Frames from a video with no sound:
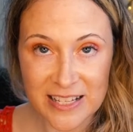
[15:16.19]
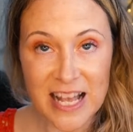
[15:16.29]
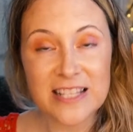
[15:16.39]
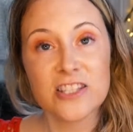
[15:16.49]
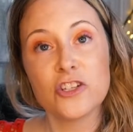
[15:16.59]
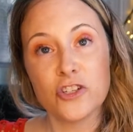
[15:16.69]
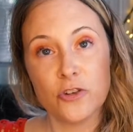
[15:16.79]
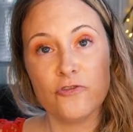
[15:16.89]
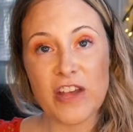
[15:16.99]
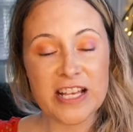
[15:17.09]
and that's the
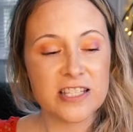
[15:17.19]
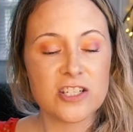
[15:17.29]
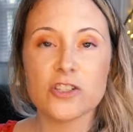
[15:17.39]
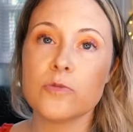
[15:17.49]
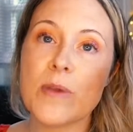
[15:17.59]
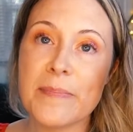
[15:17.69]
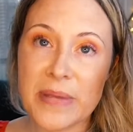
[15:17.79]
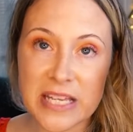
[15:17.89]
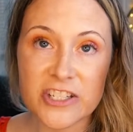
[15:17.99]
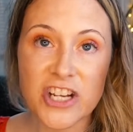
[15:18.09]
Too Faced Sweet
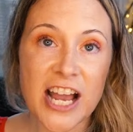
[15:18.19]
Peach.